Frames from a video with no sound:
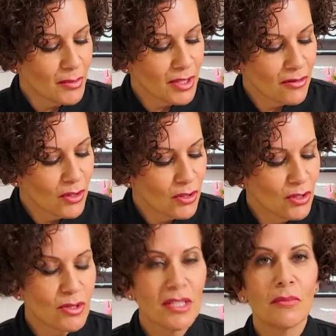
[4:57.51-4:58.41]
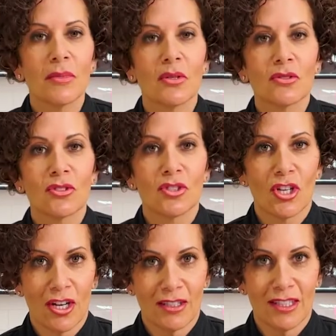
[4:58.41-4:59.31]
But if you're using milk
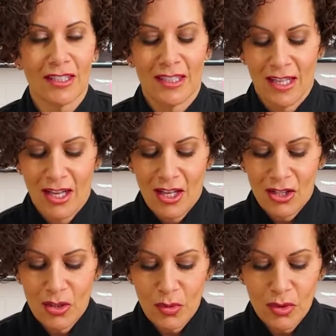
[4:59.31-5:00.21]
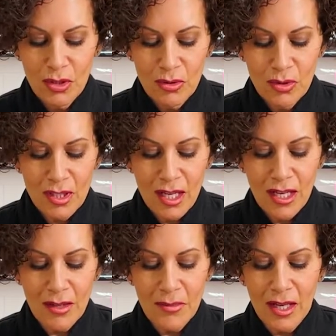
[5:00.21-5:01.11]
chocolate, you will use
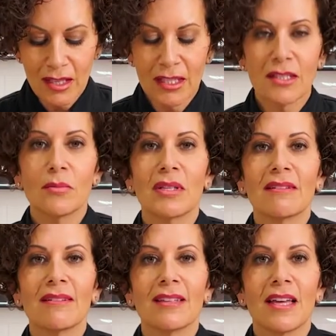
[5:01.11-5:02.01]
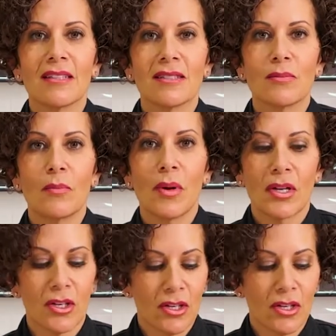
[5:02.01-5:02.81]
a little bit less butter.